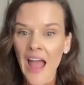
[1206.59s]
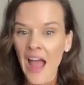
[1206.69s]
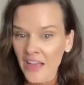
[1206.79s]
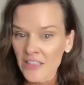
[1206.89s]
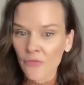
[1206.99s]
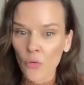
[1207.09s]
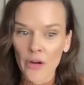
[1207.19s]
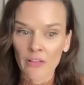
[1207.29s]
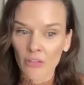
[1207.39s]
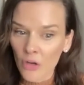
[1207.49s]
ask for
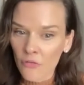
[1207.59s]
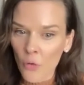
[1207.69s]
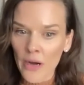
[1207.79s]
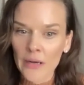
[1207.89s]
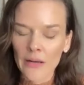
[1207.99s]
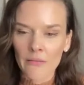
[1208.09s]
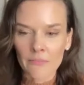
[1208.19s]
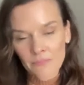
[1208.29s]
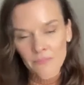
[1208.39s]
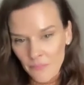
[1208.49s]
it, look for it.
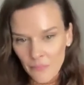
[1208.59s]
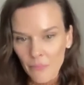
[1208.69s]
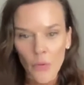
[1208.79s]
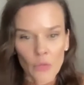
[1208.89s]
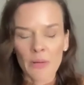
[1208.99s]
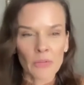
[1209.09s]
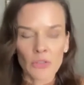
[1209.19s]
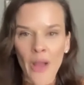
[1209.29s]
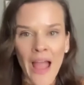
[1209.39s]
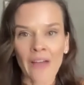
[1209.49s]
Most people
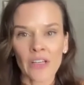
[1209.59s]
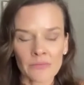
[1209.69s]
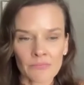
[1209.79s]
don't have it.